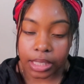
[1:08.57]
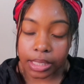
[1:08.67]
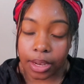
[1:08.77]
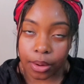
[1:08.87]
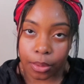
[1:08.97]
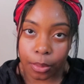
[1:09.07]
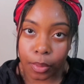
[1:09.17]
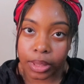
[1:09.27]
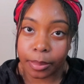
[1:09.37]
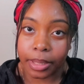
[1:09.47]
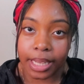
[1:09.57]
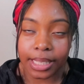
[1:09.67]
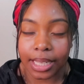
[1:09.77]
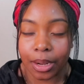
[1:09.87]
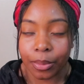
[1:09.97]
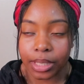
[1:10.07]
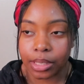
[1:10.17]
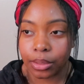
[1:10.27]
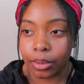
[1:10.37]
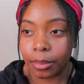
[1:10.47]
So the place that I went
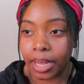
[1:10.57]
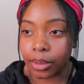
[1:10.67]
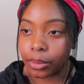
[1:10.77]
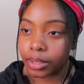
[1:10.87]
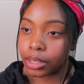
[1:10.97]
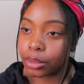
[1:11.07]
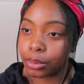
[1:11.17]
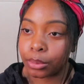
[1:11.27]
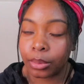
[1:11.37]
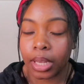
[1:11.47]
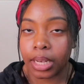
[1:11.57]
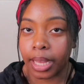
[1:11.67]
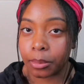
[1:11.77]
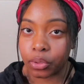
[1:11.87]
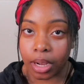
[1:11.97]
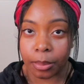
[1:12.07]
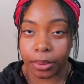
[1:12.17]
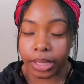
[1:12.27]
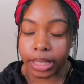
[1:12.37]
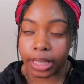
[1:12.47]
to, I'm not going to name drop
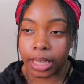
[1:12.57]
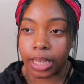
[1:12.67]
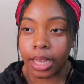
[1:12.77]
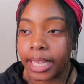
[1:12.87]
or anything.